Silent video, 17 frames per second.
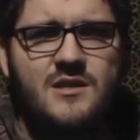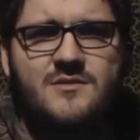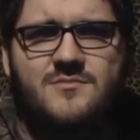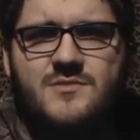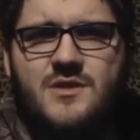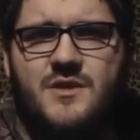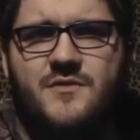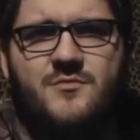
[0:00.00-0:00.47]

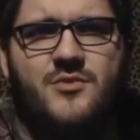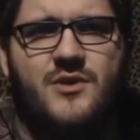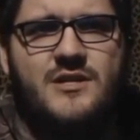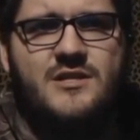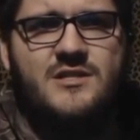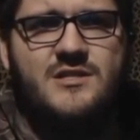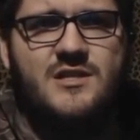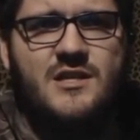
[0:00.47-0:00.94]
in different
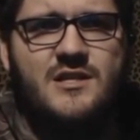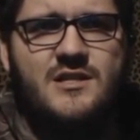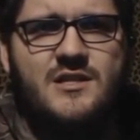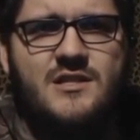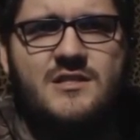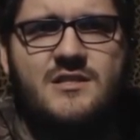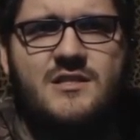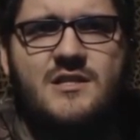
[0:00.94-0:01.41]
places like
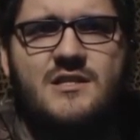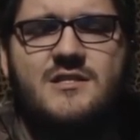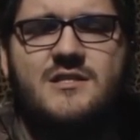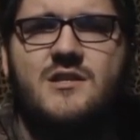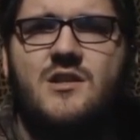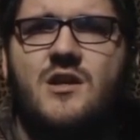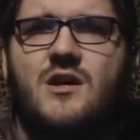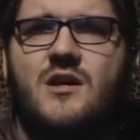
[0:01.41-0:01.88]
this,
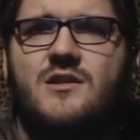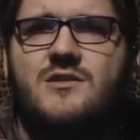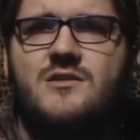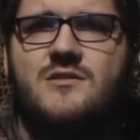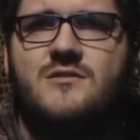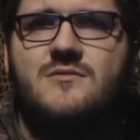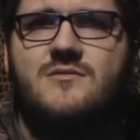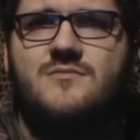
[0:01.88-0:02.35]
it's a
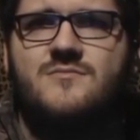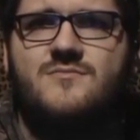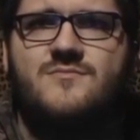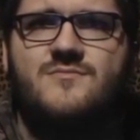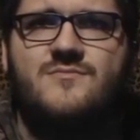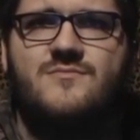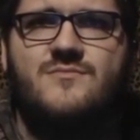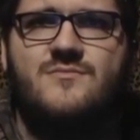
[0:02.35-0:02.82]

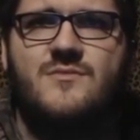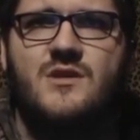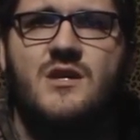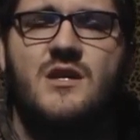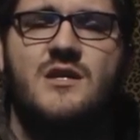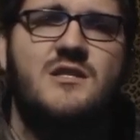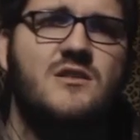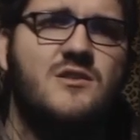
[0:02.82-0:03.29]

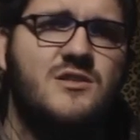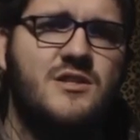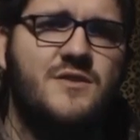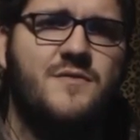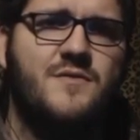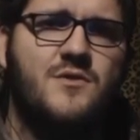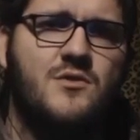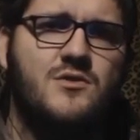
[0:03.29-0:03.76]
little
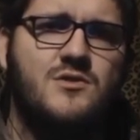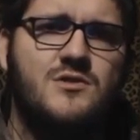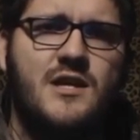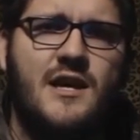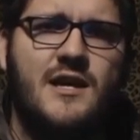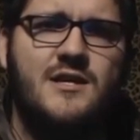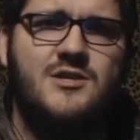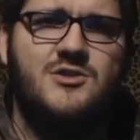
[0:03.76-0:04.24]
difficult
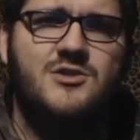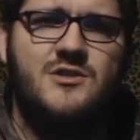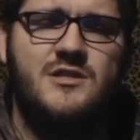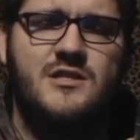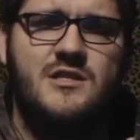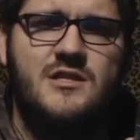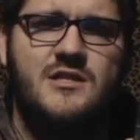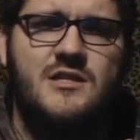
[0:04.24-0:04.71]
to
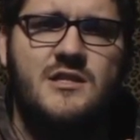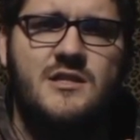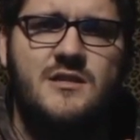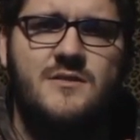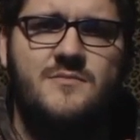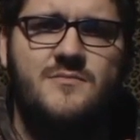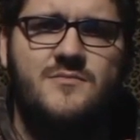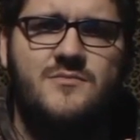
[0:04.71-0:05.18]
actually
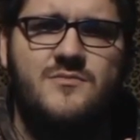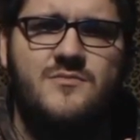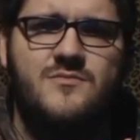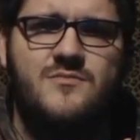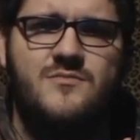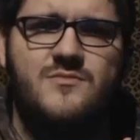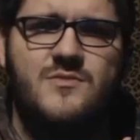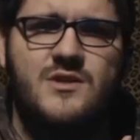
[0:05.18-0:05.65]

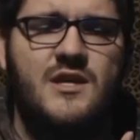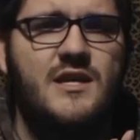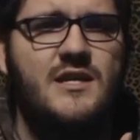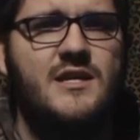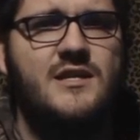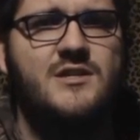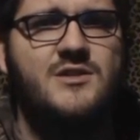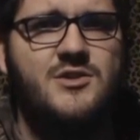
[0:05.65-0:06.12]

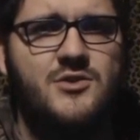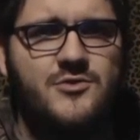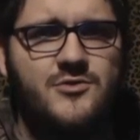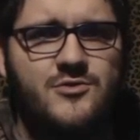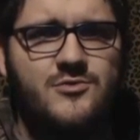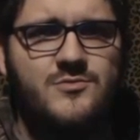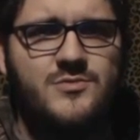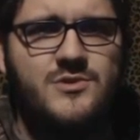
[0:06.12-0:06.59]
get into
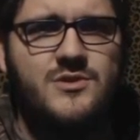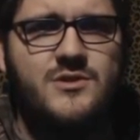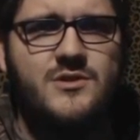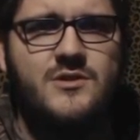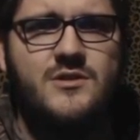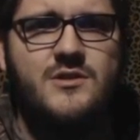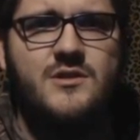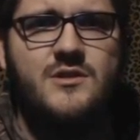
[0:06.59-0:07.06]

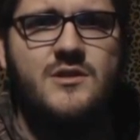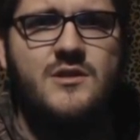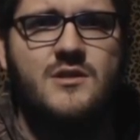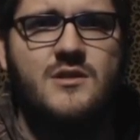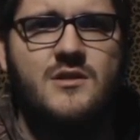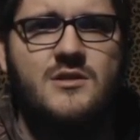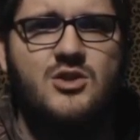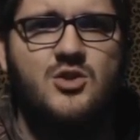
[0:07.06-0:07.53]
groups
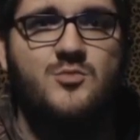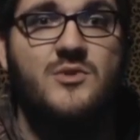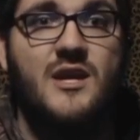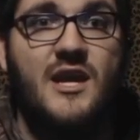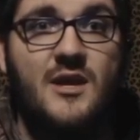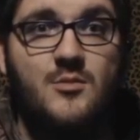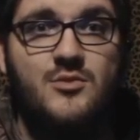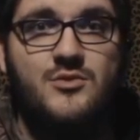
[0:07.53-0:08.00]
to
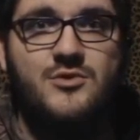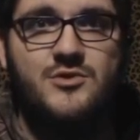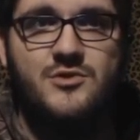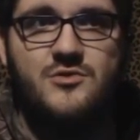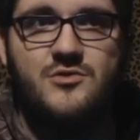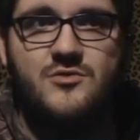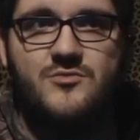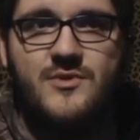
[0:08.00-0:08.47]
be able to
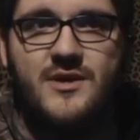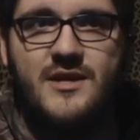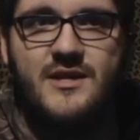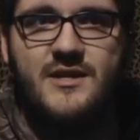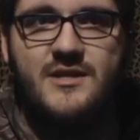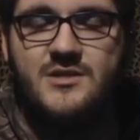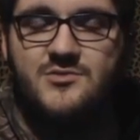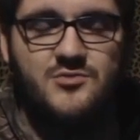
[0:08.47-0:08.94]
do the
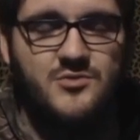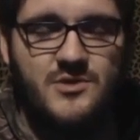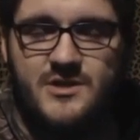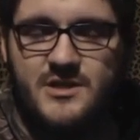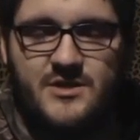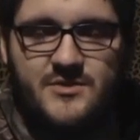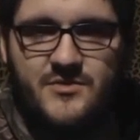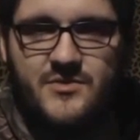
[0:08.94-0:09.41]
raid. It's
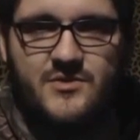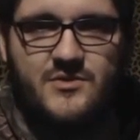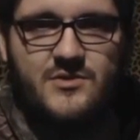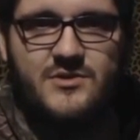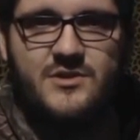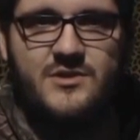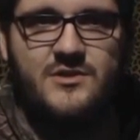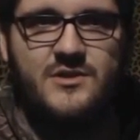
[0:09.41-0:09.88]
really
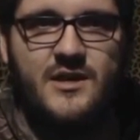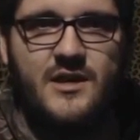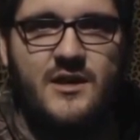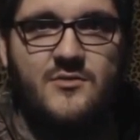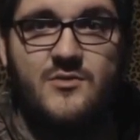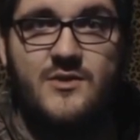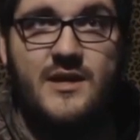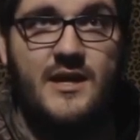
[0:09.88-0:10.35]
difficult to do
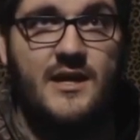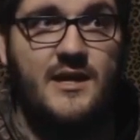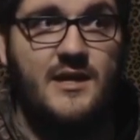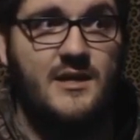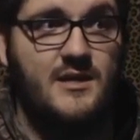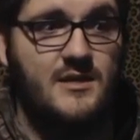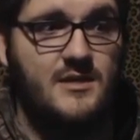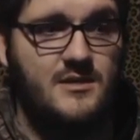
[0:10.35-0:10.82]
that. We
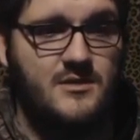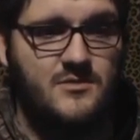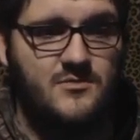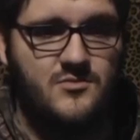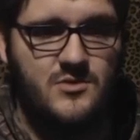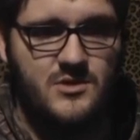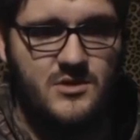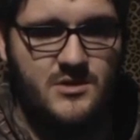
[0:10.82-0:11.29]

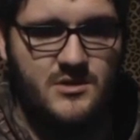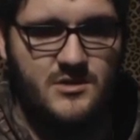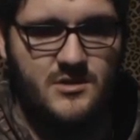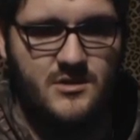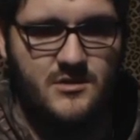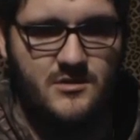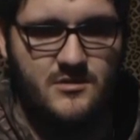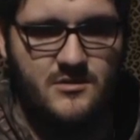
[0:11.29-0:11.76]
had
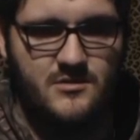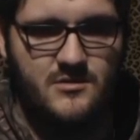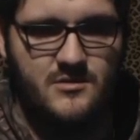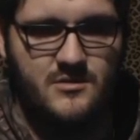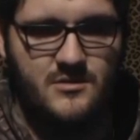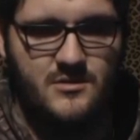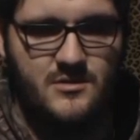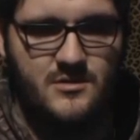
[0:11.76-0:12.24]
1,
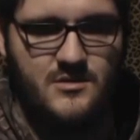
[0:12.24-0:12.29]
2,